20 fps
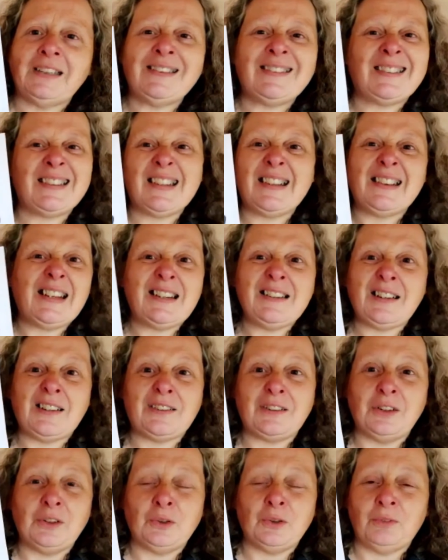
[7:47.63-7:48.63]
See, that
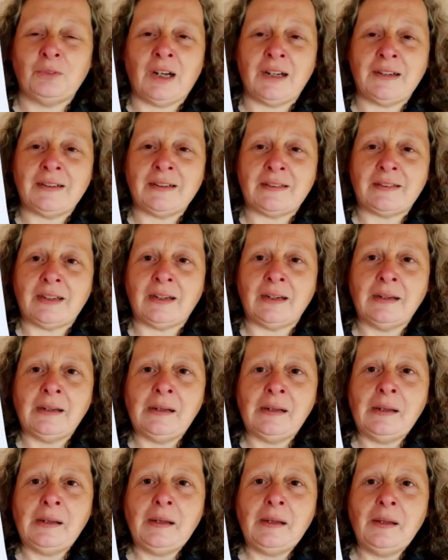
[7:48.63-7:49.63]
doesn't look right, does it?
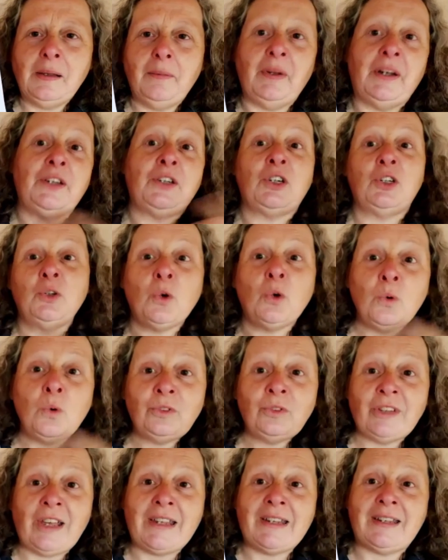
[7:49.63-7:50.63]
And you can
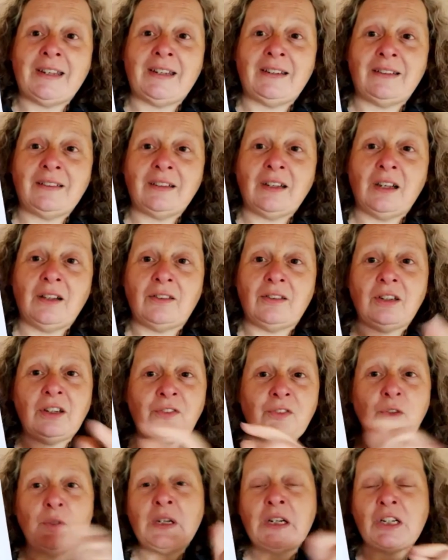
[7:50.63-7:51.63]
all take it in turns. And
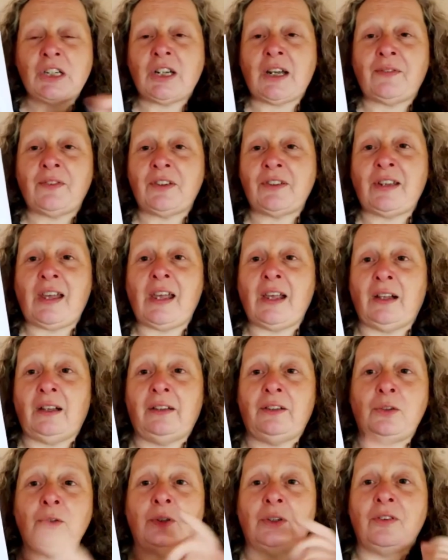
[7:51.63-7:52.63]
if you each have a
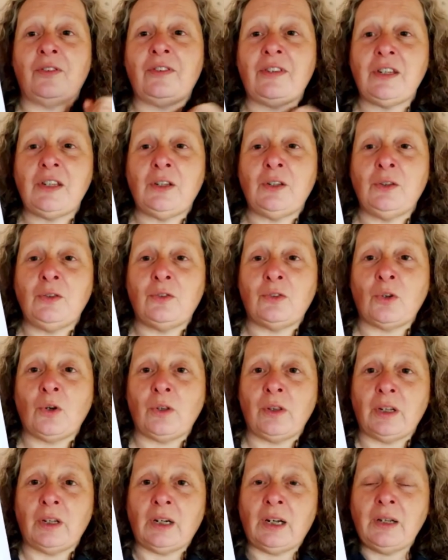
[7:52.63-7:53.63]
tail, you can see who's
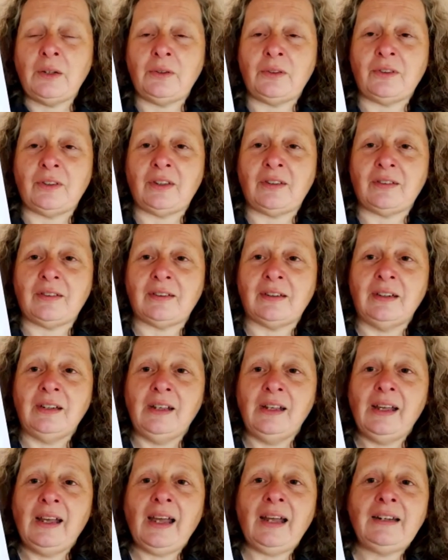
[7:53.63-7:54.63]
got the closest.
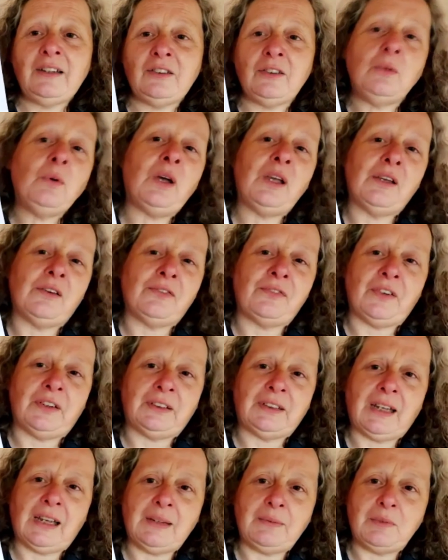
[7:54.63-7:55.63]
And it's quite a
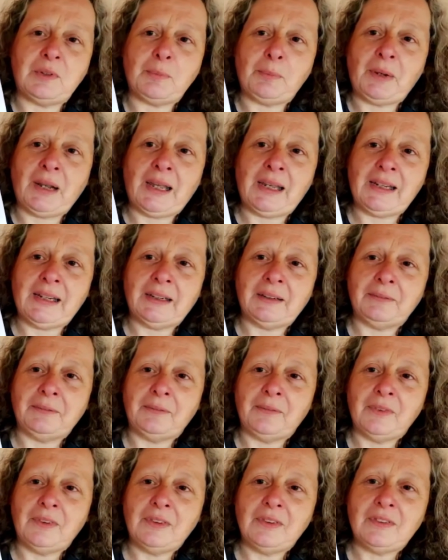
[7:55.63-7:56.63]
fun game to play.
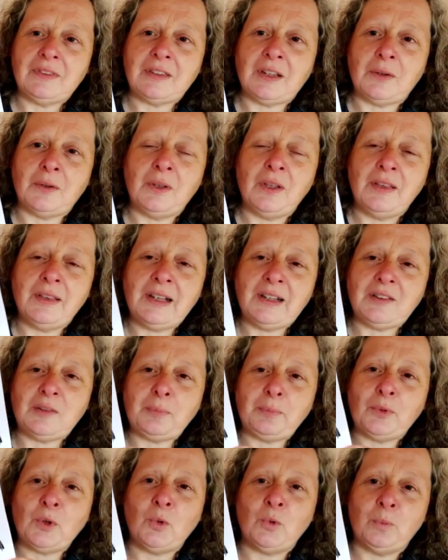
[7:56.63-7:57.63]
So
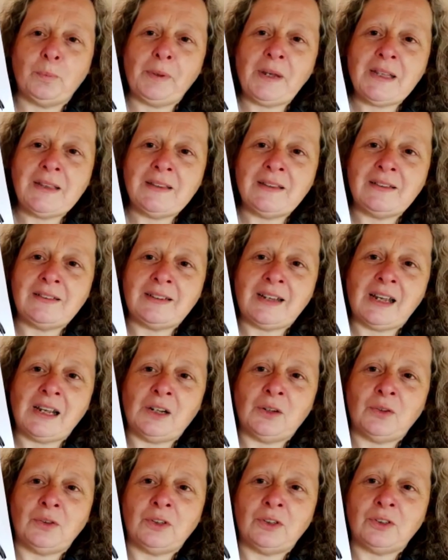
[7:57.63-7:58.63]
that's called Pin the
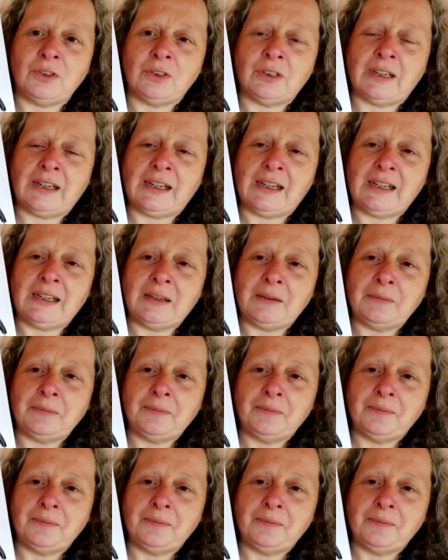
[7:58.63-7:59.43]
Tail on the Donkey.